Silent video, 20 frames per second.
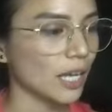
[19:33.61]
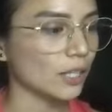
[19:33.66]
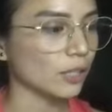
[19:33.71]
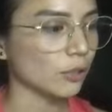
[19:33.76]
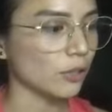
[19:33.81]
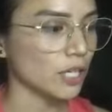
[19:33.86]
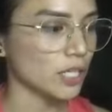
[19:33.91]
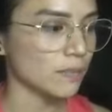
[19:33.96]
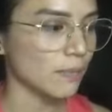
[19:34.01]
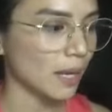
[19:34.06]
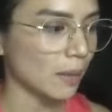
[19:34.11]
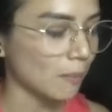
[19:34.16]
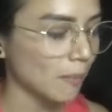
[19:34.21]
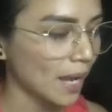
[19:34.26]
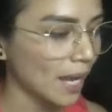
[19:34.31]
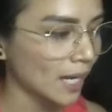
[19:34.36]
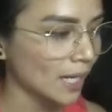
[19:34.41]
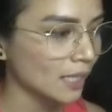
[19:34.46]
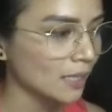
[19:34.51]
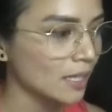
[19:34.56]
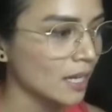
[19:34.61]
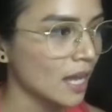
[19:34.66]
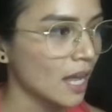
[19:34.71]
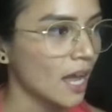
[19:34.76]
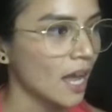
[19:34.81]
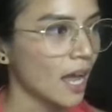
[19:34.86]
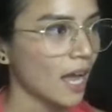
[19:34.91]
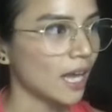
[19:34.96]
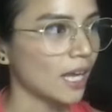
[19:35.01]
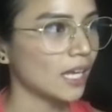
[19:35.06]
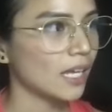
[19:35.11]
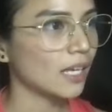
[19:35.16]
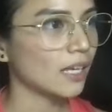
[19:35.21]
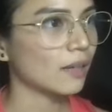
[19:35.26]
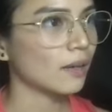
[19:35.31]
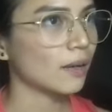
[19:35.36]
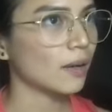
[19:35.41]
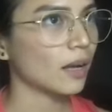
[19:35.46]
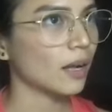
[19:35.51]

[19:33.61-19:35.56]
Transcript: I nourish my mind. I